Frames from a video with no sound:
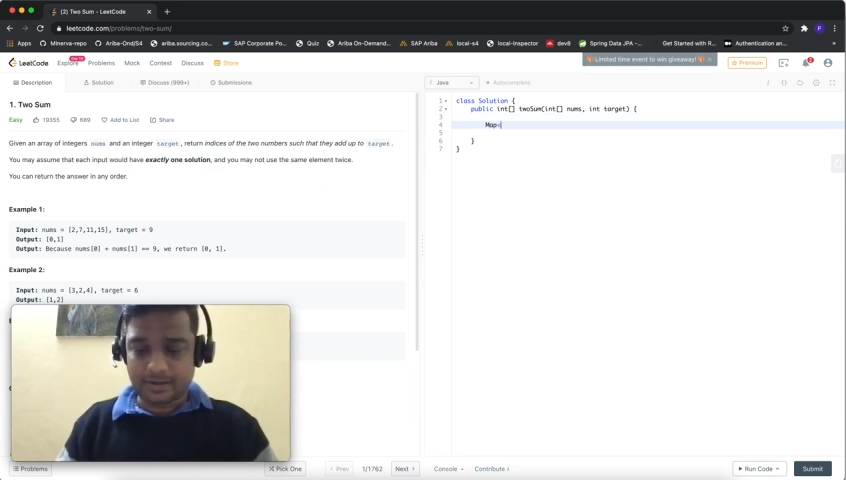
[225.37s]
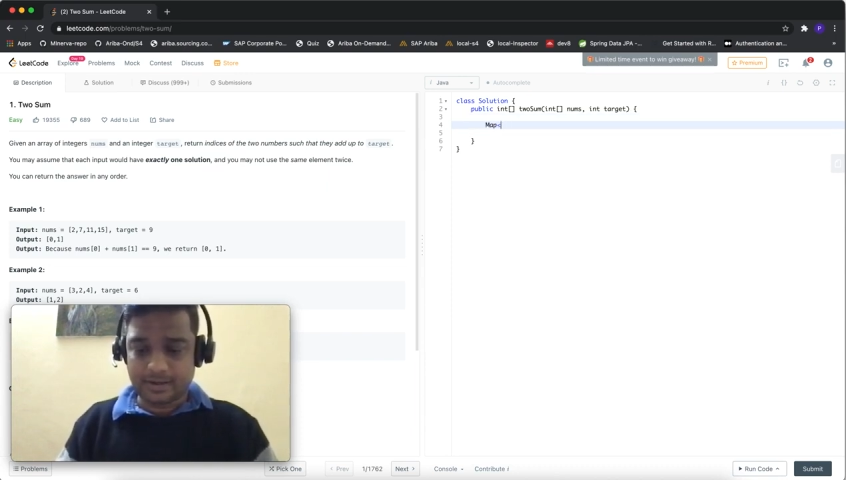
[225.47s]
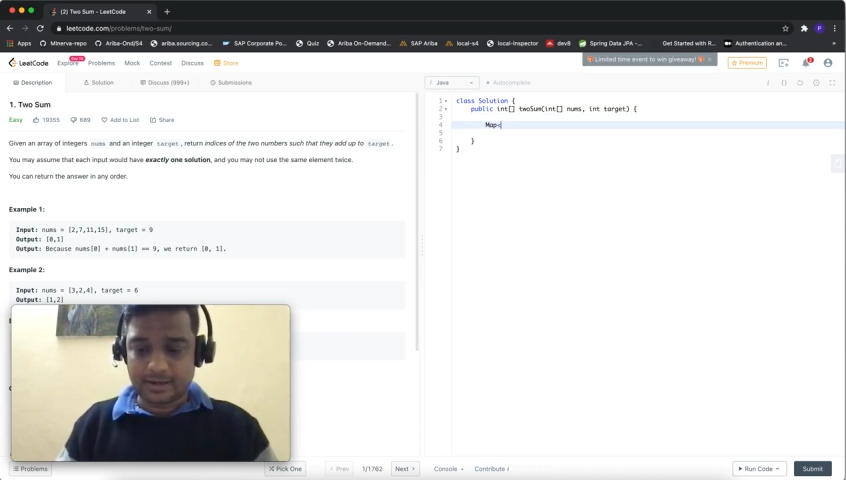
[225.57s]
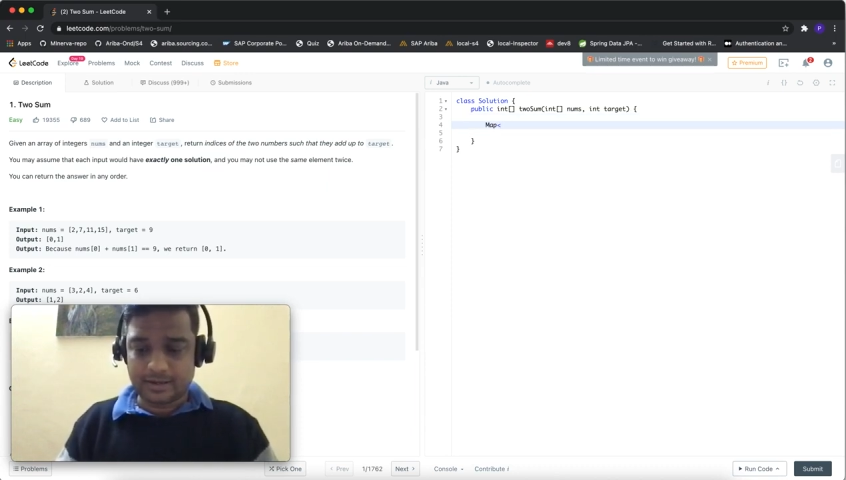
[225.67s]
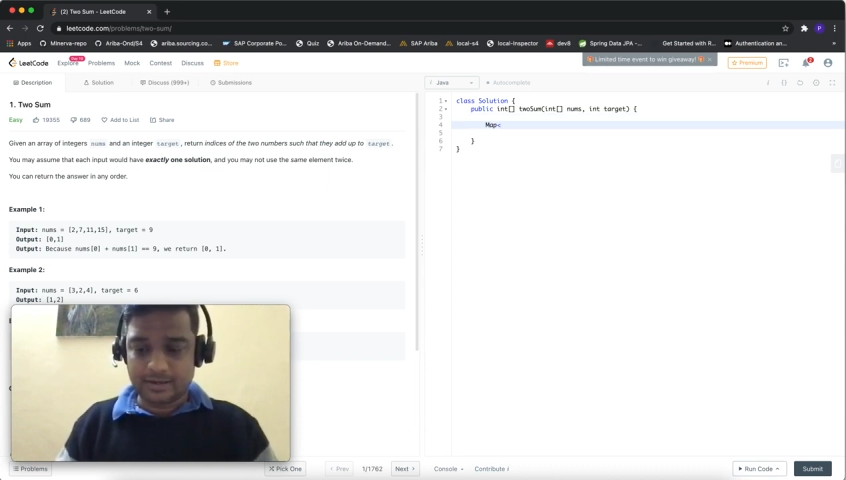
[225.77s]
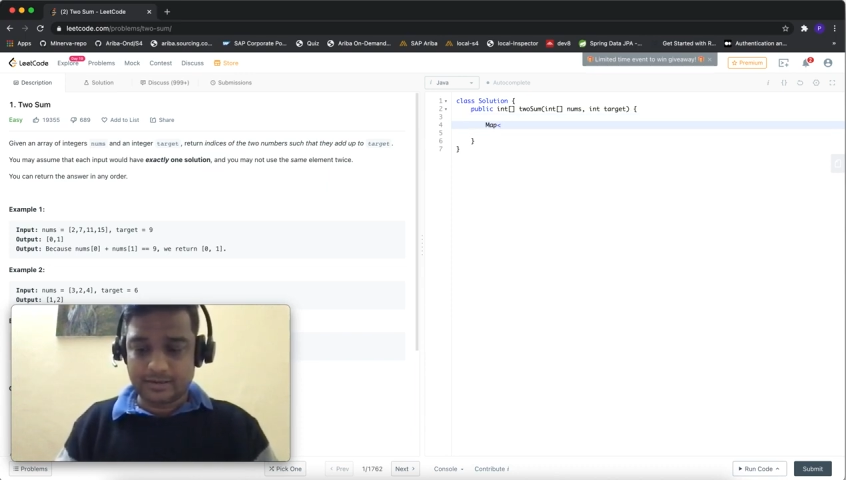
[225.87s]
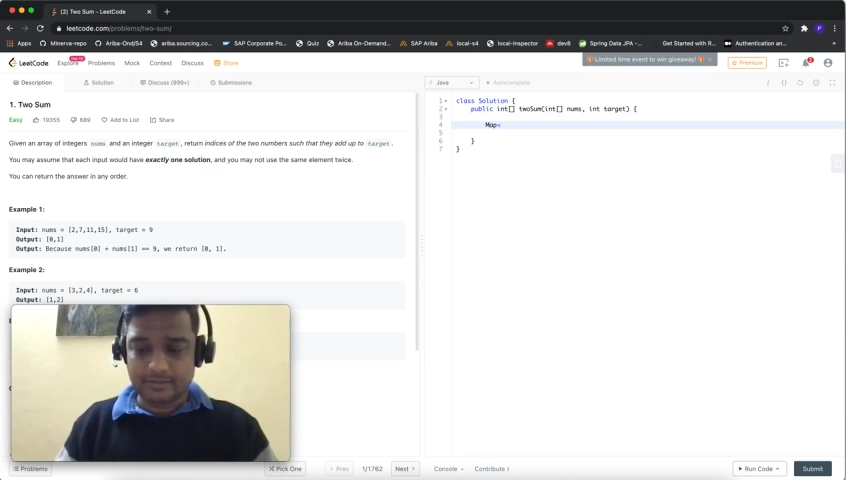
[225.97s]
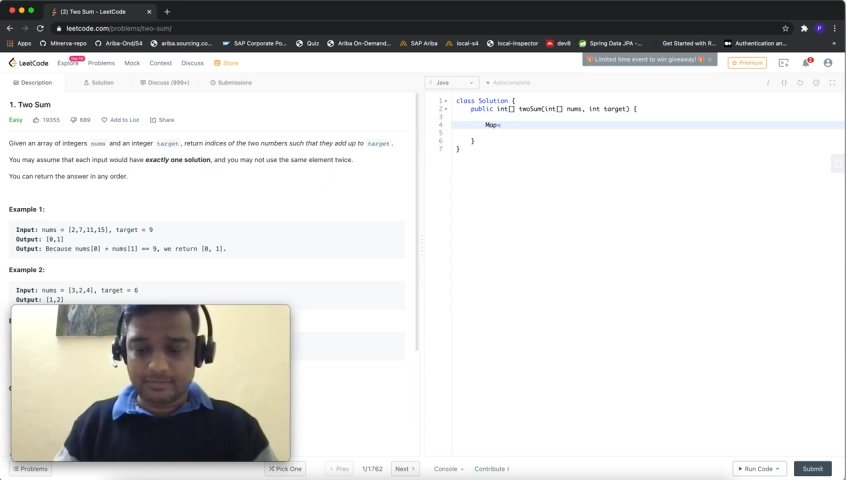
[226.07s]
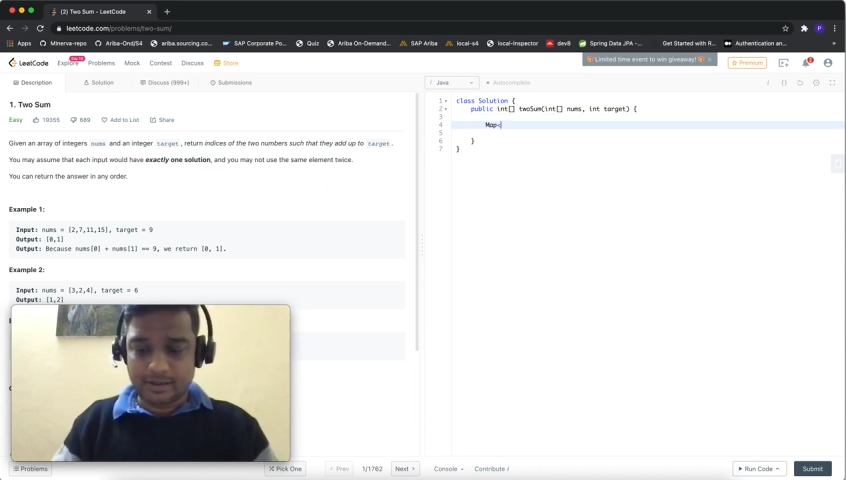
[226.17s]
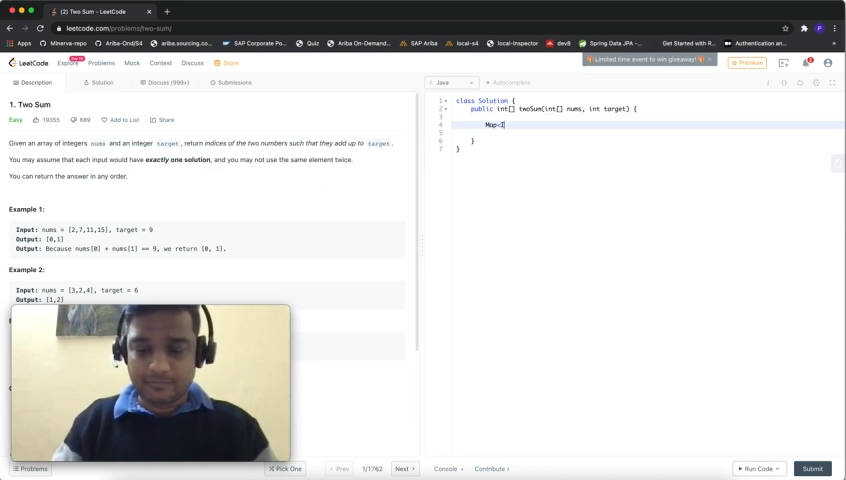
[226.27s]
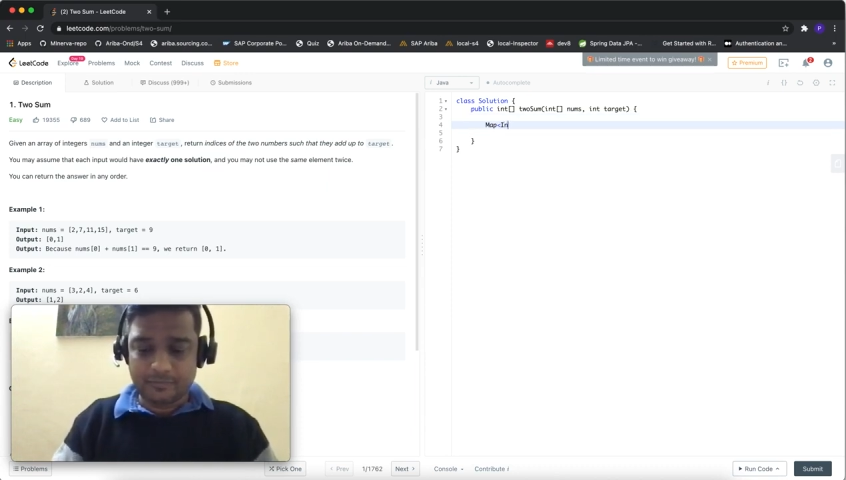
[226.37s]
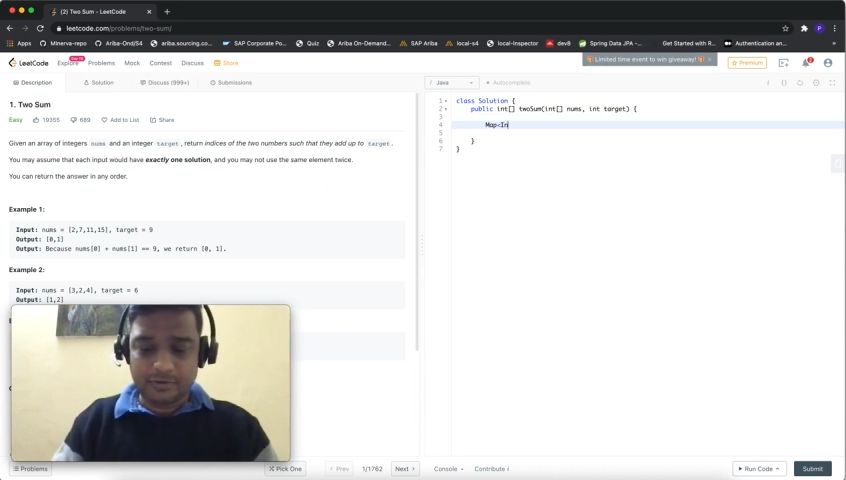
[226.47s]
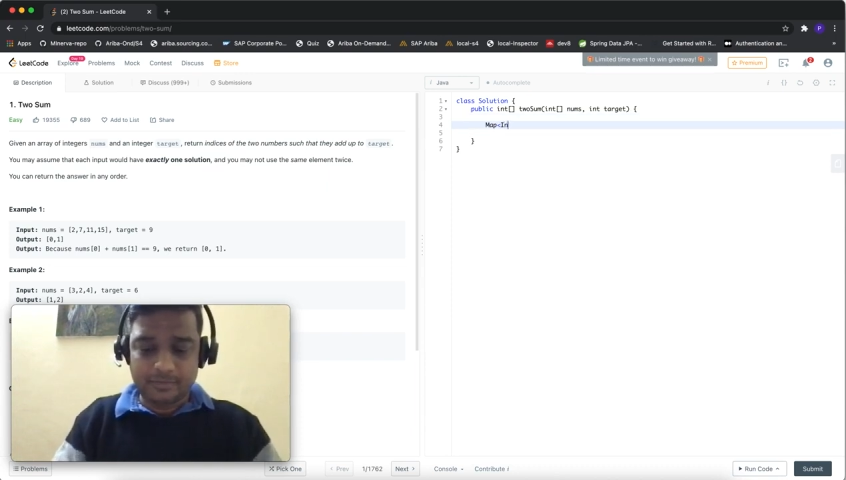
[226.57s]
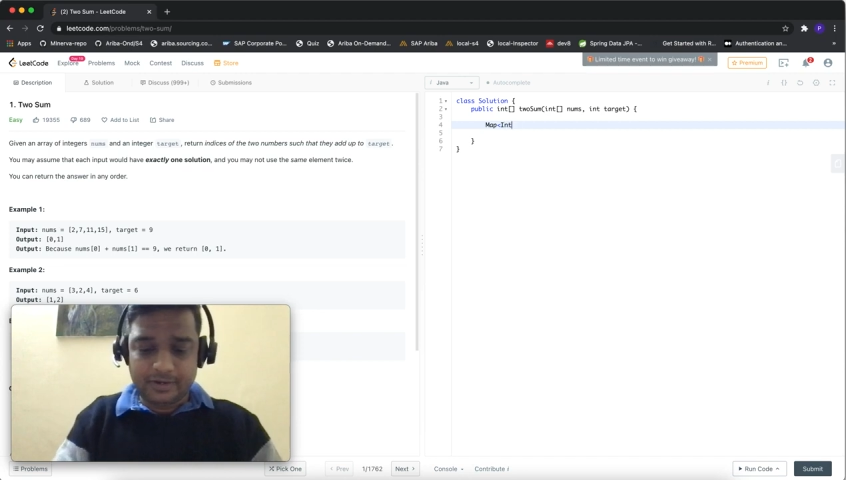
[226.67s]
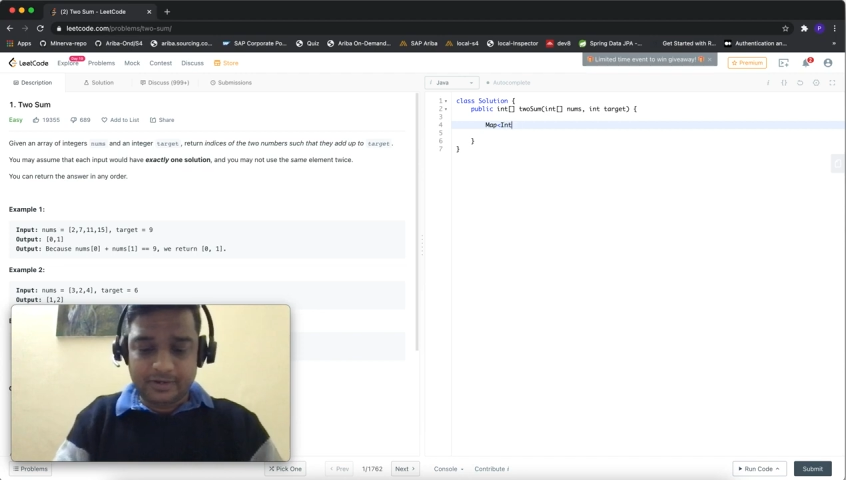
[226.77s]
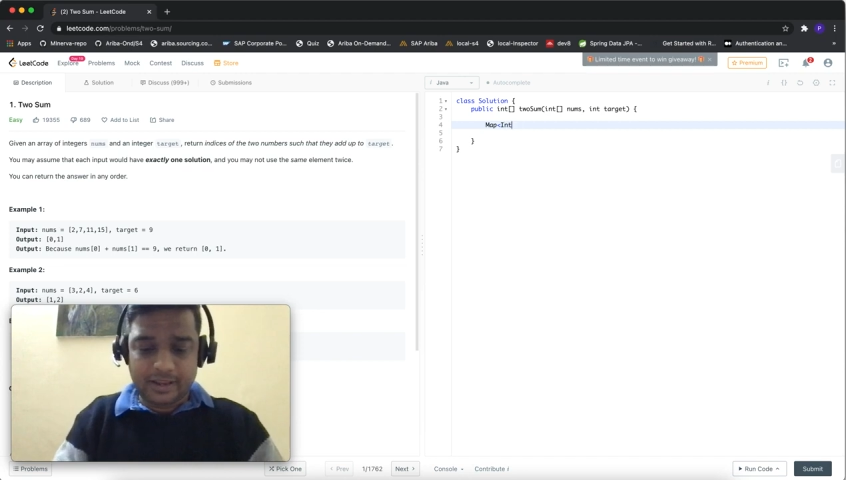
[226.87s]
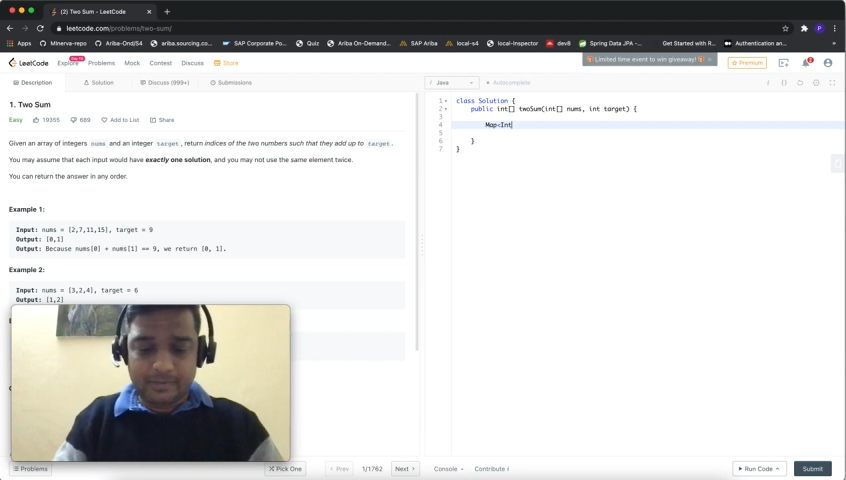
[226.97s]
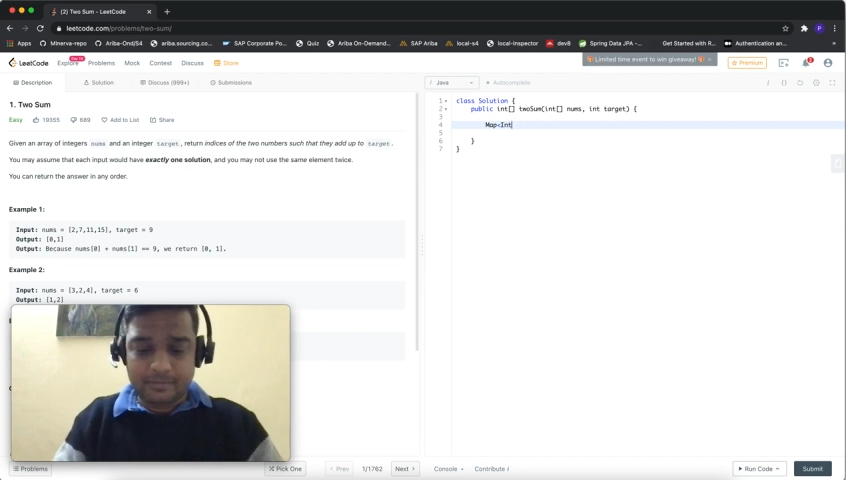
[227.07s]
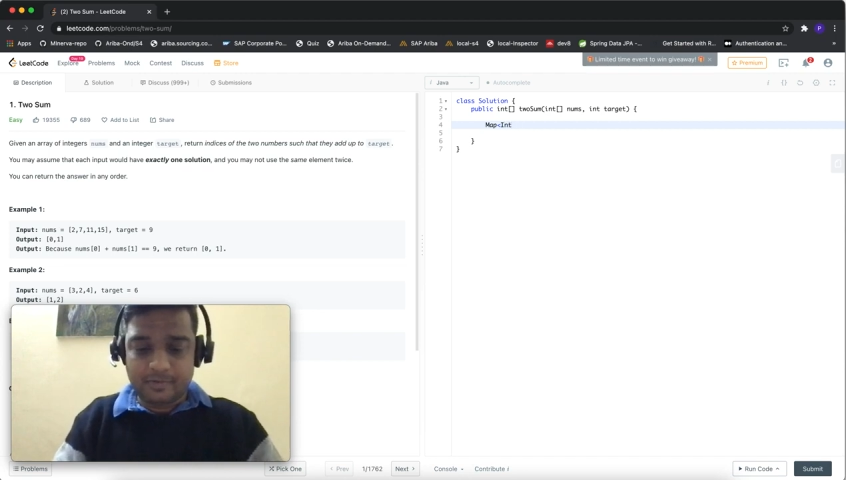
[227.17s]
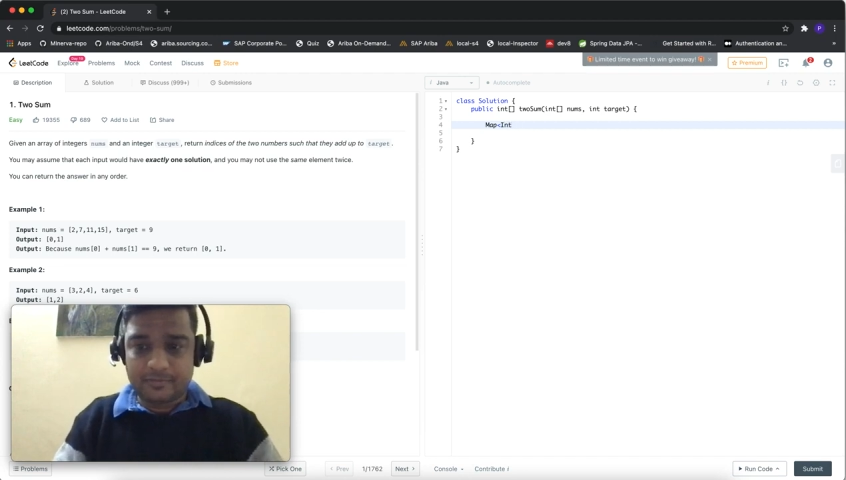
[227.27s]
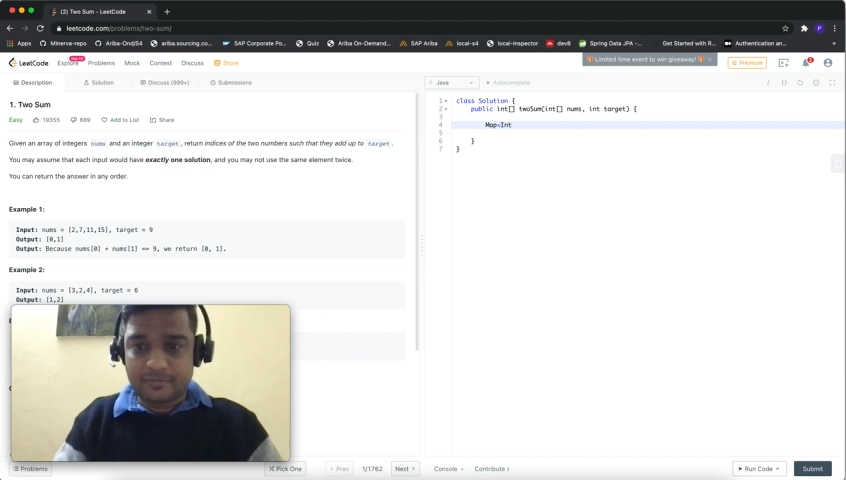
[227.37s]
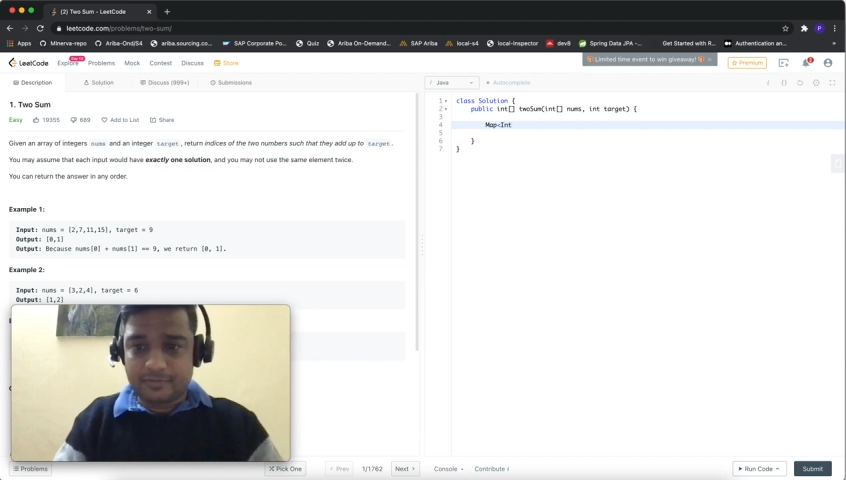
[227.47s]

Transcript: and map would be type of